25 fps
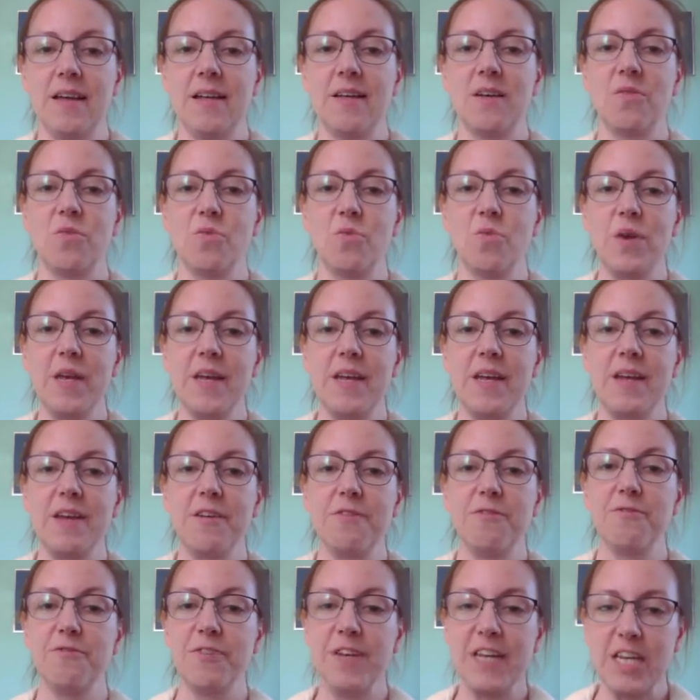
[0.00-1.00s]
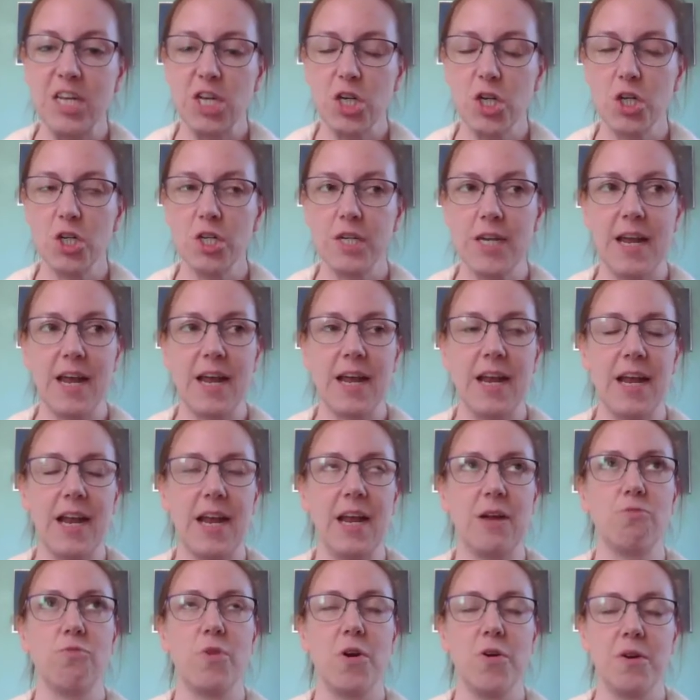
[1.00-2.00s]
We figured, and
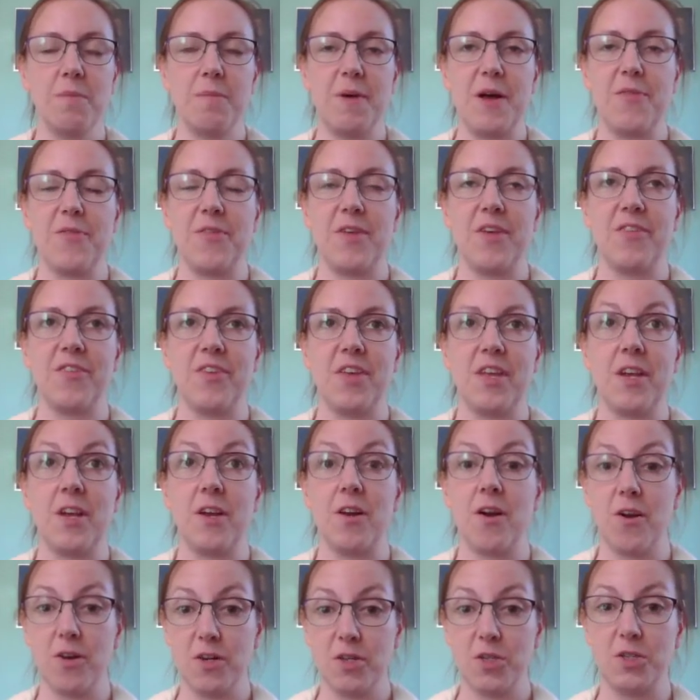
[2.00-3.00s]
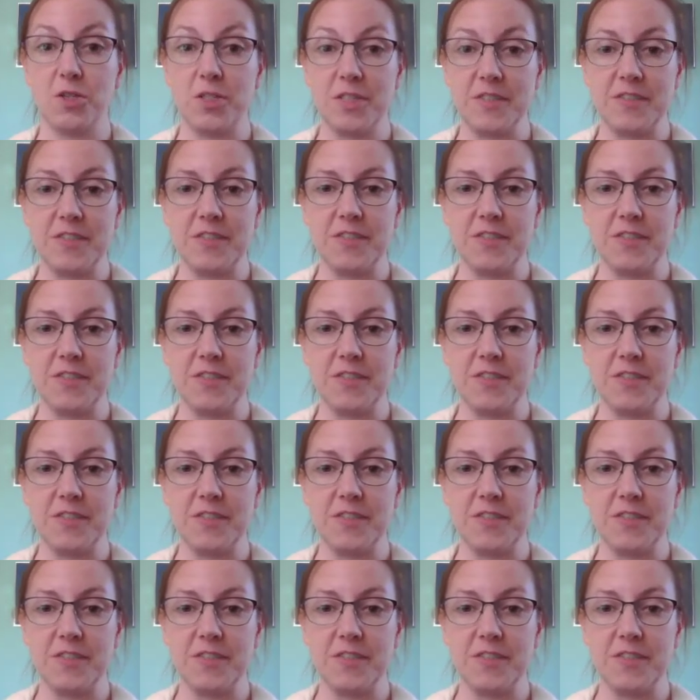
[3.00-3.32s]
I wrote about this in an article in this